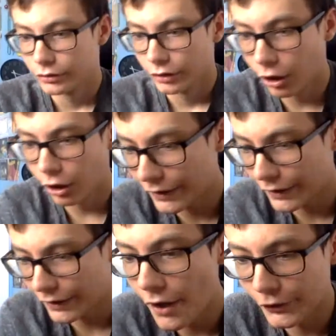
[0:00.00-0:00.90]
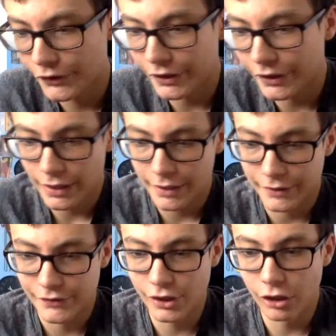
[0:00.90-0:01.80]
Oh, and another thing,
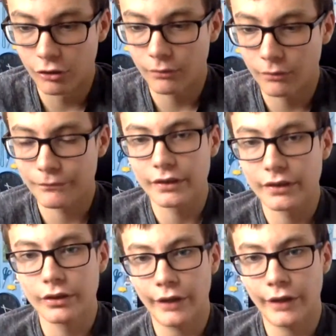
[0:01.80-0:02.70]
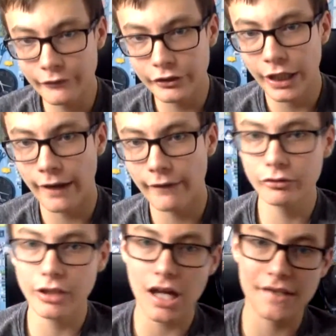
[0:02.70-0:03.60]
guys. So, have you
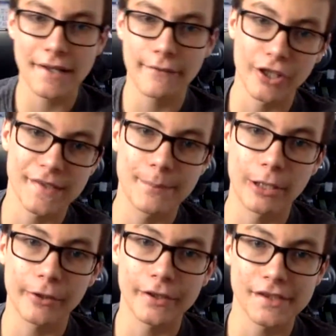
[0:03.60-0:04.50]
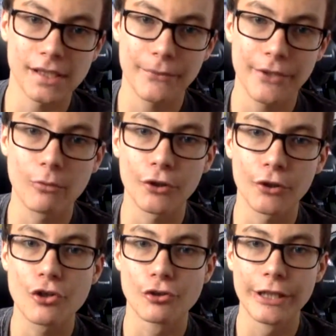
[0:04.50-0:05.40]
guys ever experienced something where
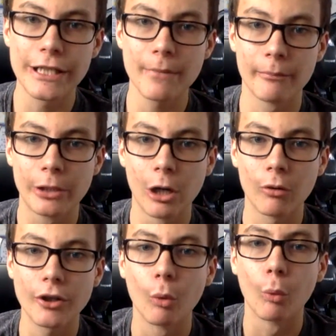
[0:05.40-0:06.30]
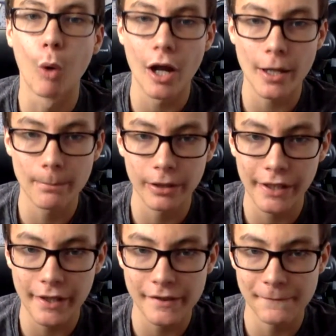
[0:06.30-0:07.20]
you dream of going to one
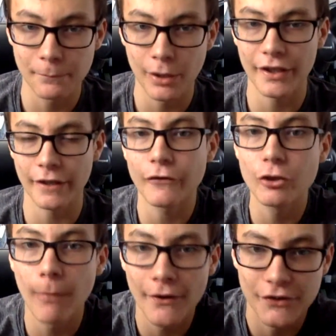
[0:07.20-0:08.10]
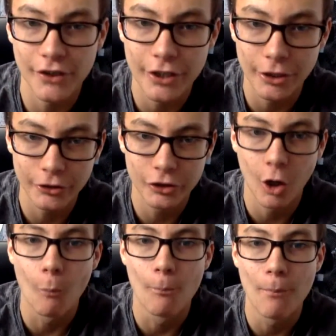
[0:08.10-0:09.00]
place, but then a few months later you
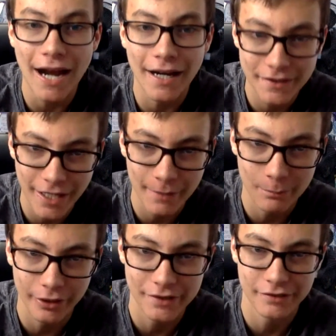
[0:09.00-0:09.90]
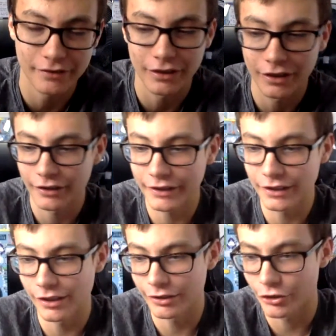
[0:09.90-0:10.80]
go back to that place in
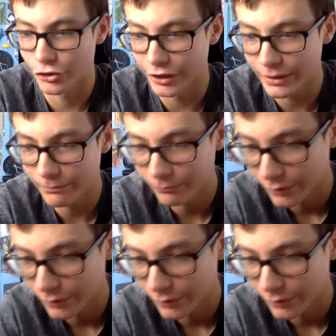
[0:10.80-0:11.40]
another dream?